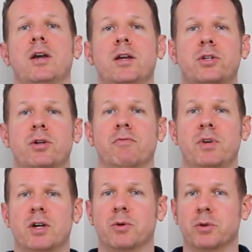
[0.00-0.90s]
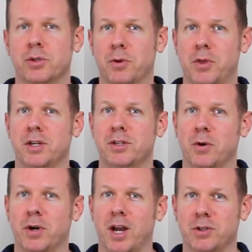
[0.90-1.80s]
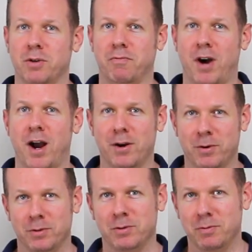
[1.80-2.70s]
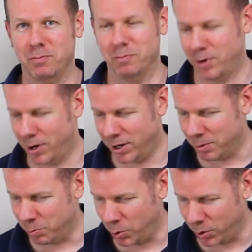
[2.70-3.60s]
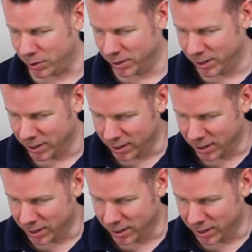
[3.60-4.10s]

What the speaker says: into your vehicle so things don't catch on fire. It's very important.